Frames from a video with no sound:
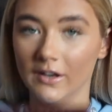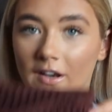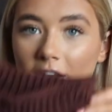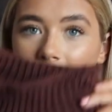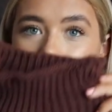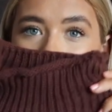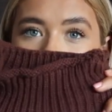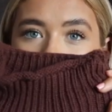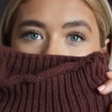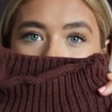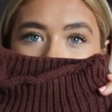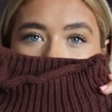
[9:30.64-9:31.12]

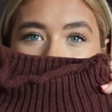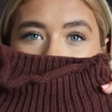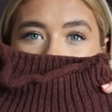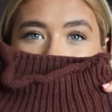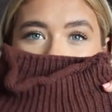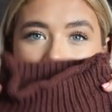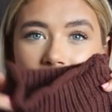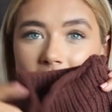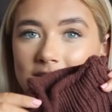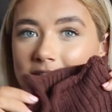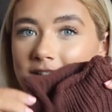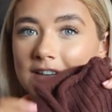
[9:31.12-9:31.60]
Neck
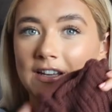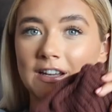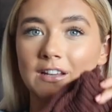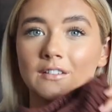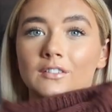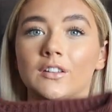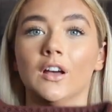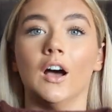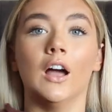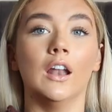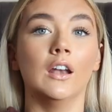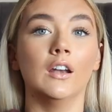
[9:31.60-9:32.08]
matches the
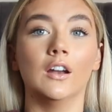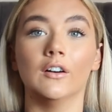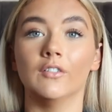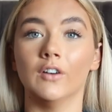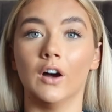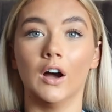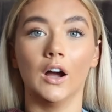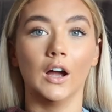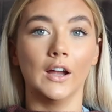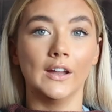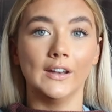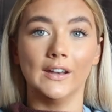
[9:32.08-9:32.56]
sleeves. I love
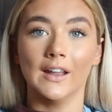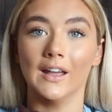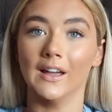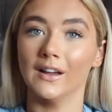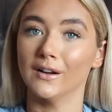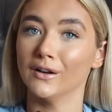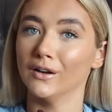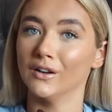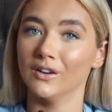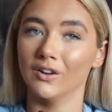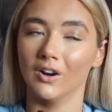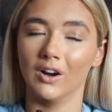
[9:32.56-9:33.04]
a high
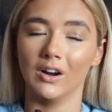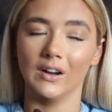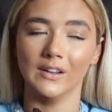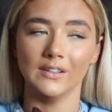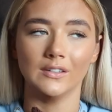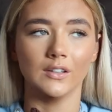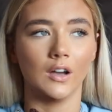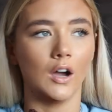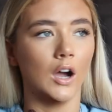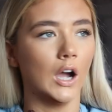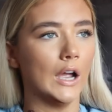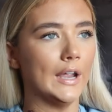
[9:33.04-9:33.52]
neck,
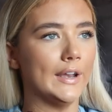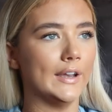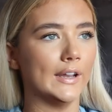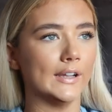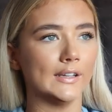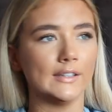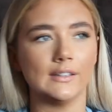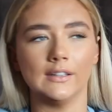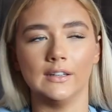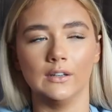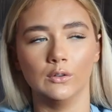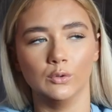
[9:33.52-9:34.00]
guys. High
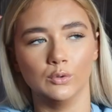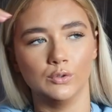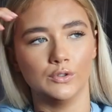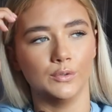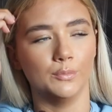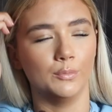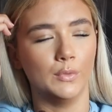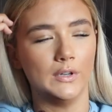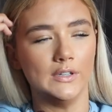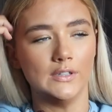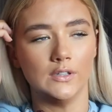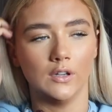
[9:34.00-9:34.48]
necks in
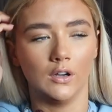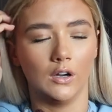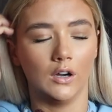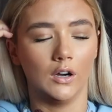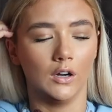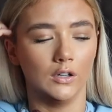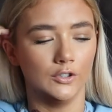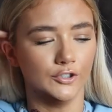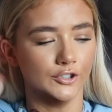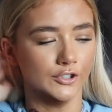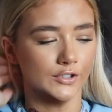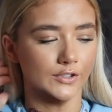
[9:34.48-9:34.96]
autumn winter
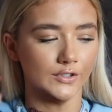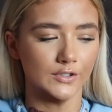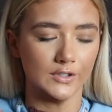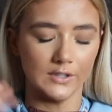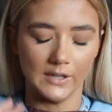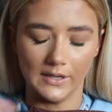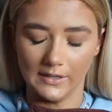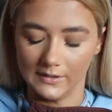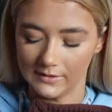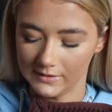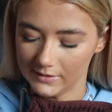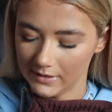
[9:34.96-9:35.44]
are
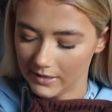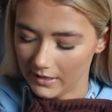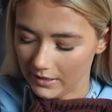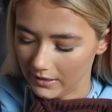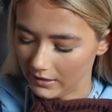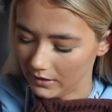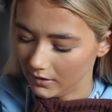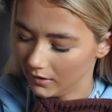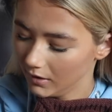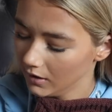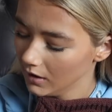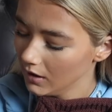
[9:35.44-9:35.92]
just
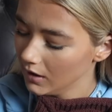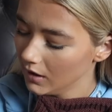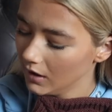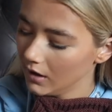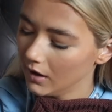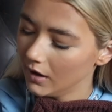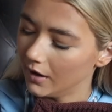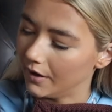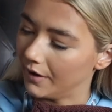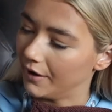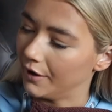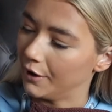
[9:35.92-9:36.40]
insane.
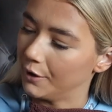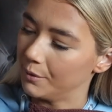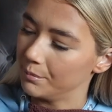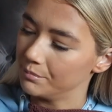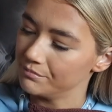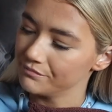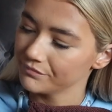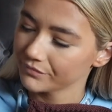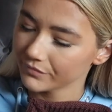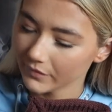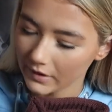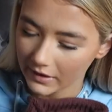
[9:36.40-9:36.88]

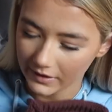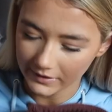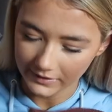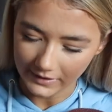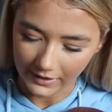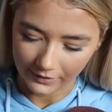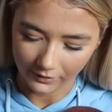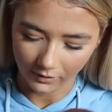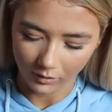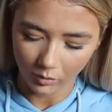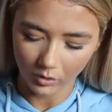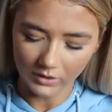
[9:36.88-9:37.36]

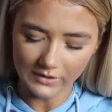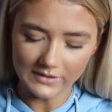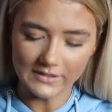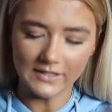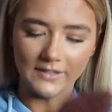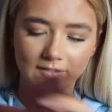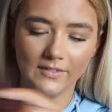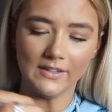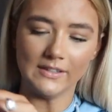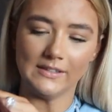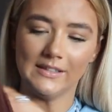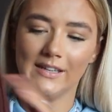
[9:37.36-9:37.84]
Yeah, the
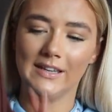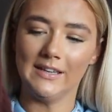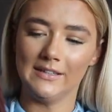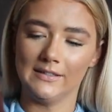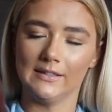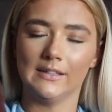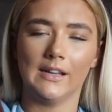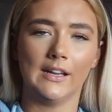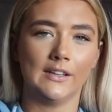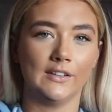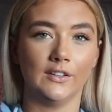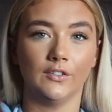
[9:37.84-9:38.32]
quality of this
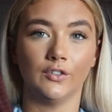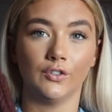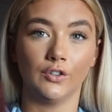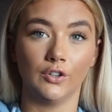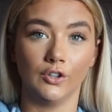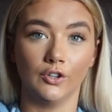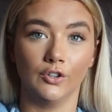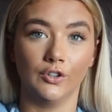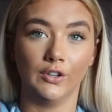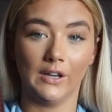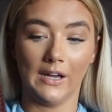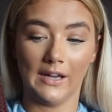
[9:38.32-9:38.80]
isn't as
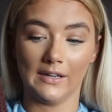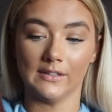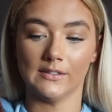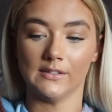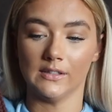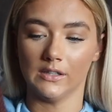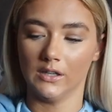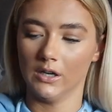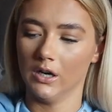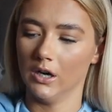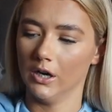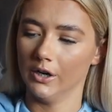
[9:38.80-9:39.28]
good as
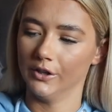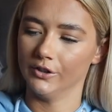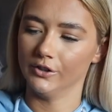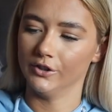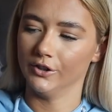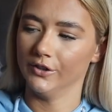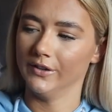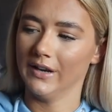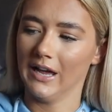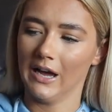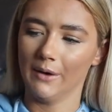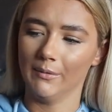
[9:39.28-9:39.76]
the
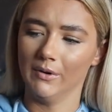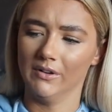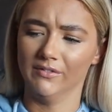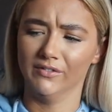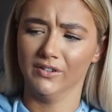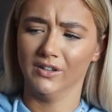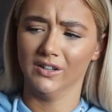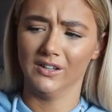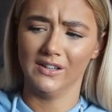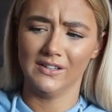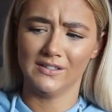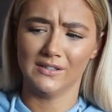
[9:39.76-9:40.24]
cardigan,
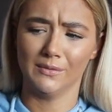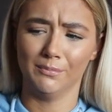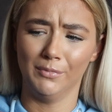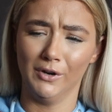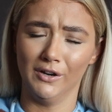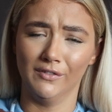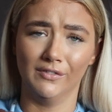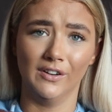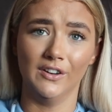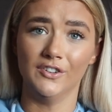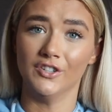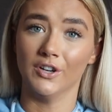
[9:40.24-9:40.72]
however it's a
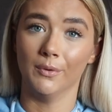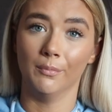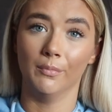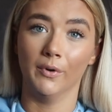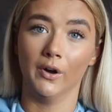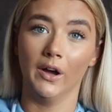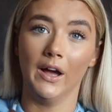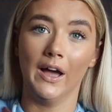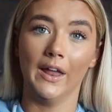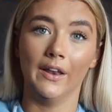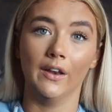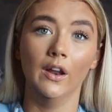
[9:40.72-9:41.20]
perfect
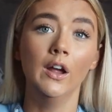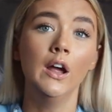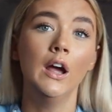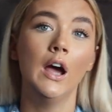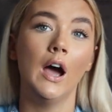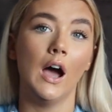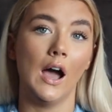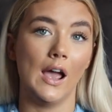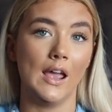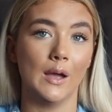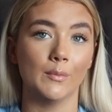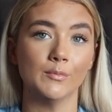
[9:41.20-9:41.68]
jumper, and
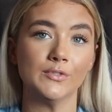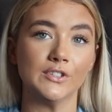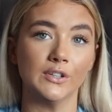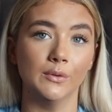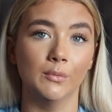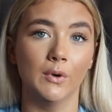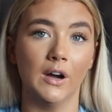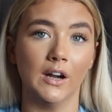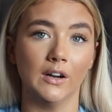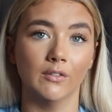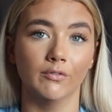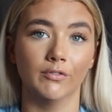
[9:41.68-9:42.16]
I am
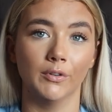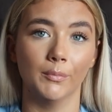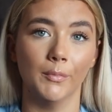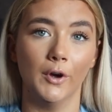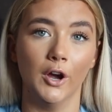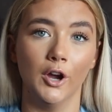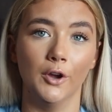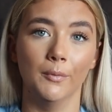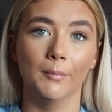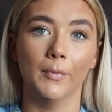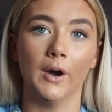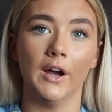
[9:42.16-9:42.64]
still working from
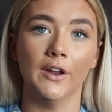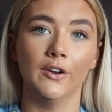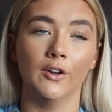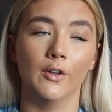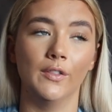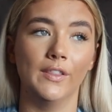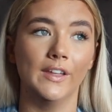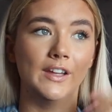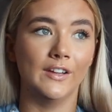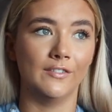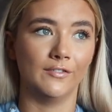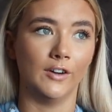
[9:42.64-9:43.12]
home, but I
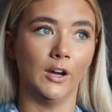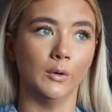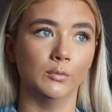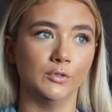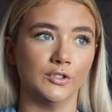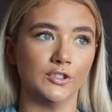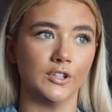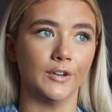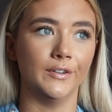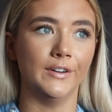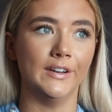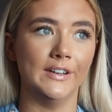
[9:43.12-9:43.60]
know that if I
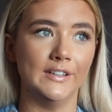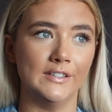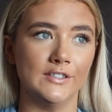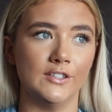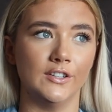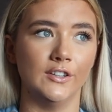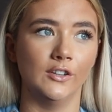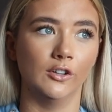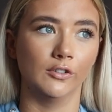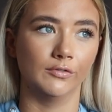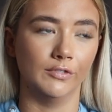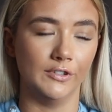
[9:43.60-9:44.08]
was going
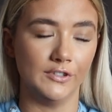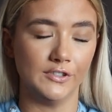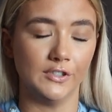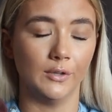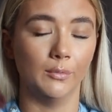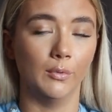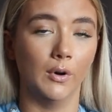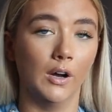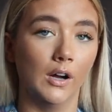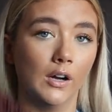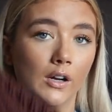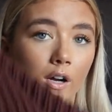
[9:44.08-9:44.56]
into the office
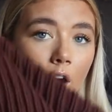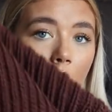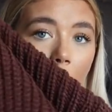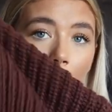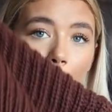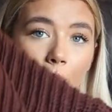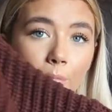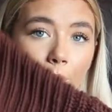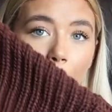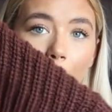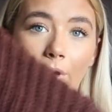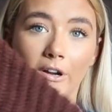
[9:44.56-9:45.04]
to work,
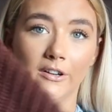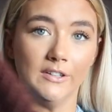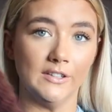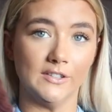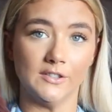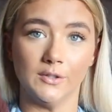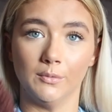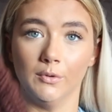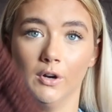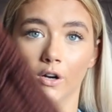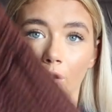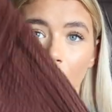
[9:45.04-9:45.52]
I would be wearing
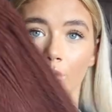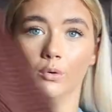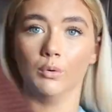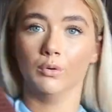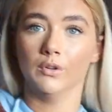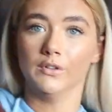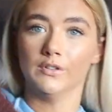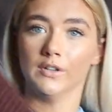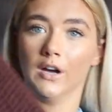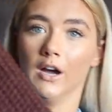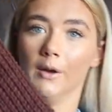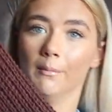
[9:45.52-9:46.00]
this to work all
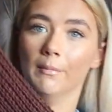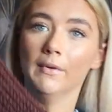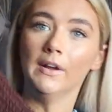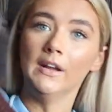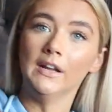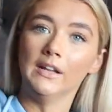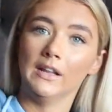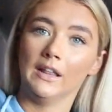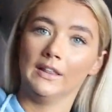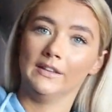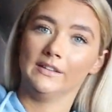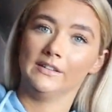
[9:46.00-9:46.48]
the time.
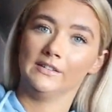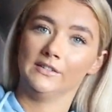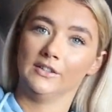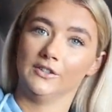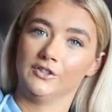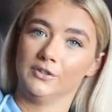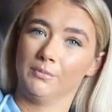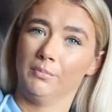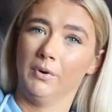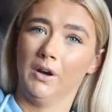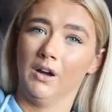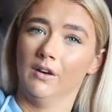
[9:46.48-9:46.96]
This is
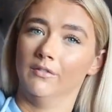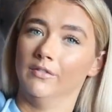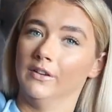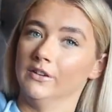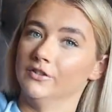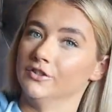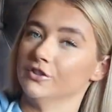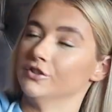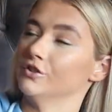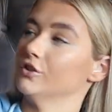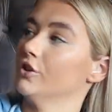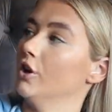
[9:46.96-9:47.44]
such a
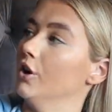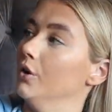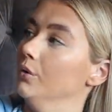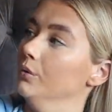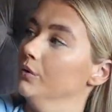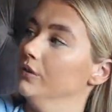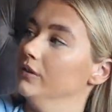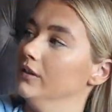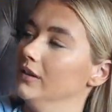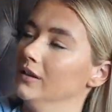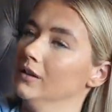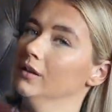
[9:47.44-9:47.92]
perfect just
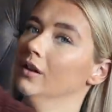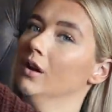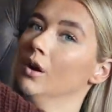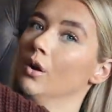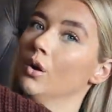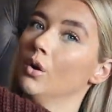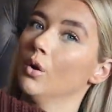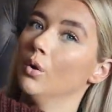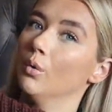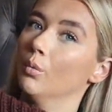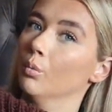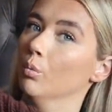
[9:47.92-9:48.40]
cozy
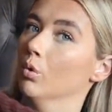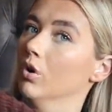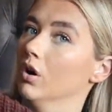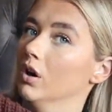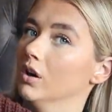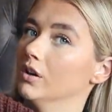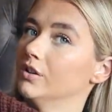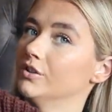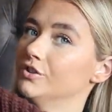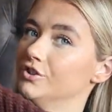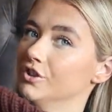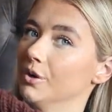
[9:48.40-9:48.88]

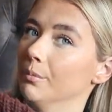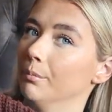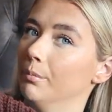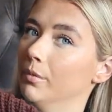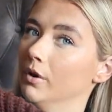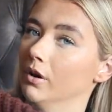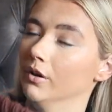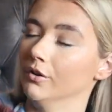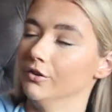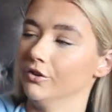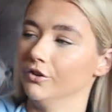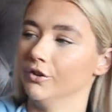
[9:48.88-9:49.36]
work
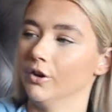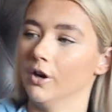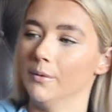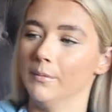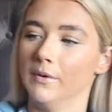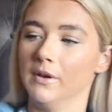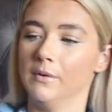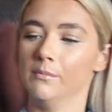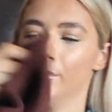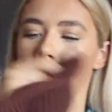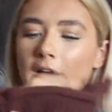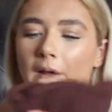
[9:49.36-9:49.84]
jumper, do you know what
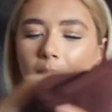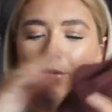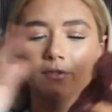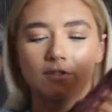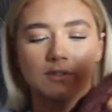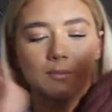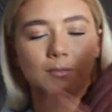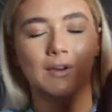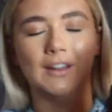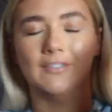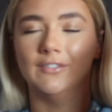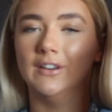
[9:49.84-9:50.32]
I mean, paired with
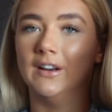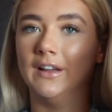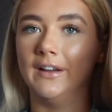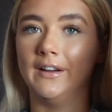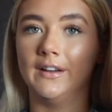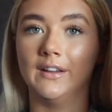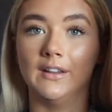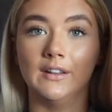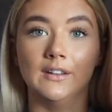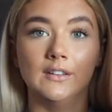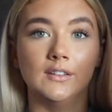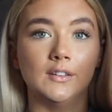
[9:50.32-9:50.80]
some leather
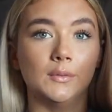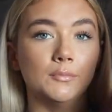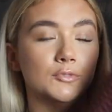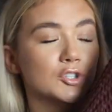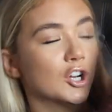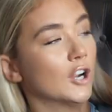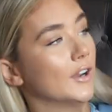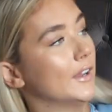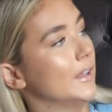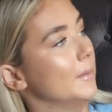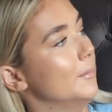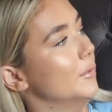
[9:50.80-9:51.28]
leggings, some
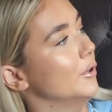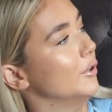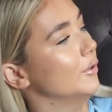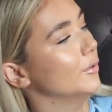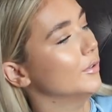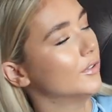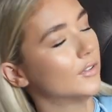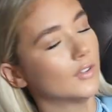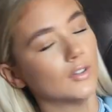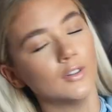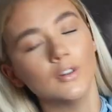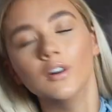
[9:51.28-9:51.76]
chunky boots.